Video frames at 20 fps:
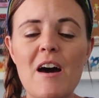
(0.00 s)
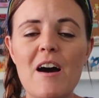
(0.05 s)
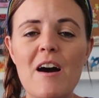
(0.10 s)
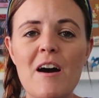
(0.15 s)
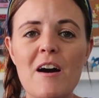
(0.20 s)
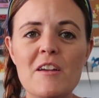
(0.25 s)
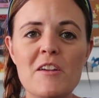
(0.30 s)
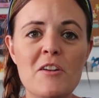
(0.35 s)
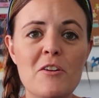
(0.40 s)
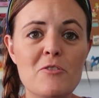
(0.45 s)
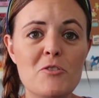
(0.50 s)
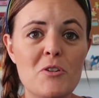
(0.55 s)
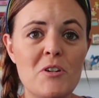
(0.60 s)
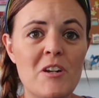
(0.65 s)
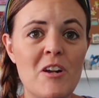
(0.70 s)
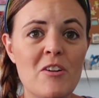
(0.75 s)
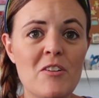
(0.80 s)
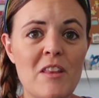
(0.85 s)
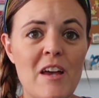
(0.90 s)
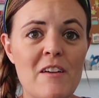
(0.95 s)

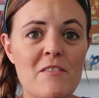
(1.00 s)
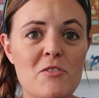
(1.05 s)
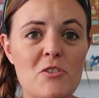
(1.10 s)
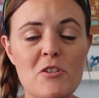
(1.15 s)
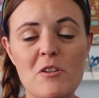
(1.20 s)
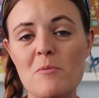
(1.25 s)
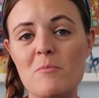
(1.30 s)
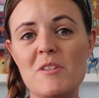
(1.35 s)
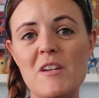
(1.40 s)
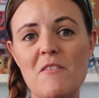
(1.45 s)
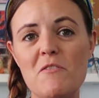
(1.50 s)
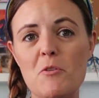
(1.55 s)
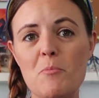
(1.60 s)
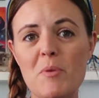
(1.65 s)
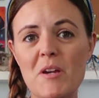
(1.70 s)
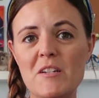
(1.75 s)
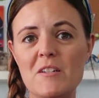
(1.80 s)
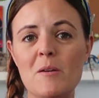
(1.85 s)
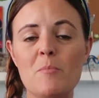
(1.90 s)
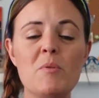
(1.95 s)
during our live streams, have you
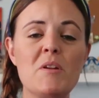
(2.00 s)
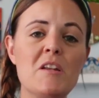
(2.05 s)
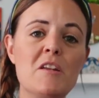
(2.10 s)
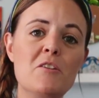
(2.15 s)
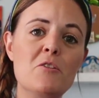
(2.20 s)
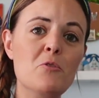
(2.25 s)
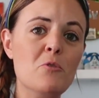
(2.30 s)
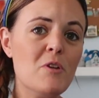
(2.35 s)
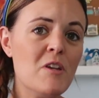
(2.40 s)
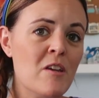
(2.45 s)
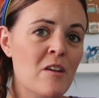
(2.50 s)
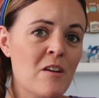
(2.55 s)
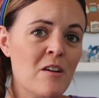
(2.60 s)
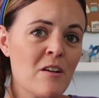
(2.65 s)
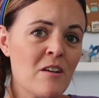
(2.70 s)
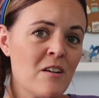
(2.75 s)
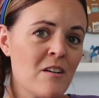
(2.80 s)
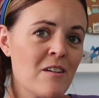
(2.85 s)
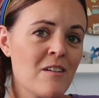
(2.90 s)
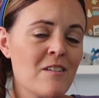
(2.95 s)
picked up any new
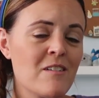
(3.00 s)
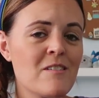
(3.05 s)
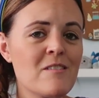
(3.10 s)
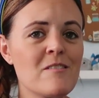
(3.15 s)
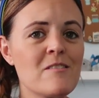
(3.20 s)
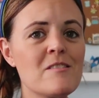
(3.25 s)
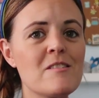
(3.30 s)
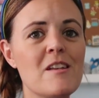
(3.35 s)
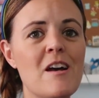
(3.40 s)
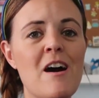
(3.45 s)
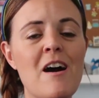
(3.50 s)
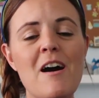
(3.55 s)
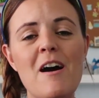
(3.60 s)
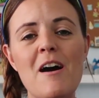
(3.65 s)
ears?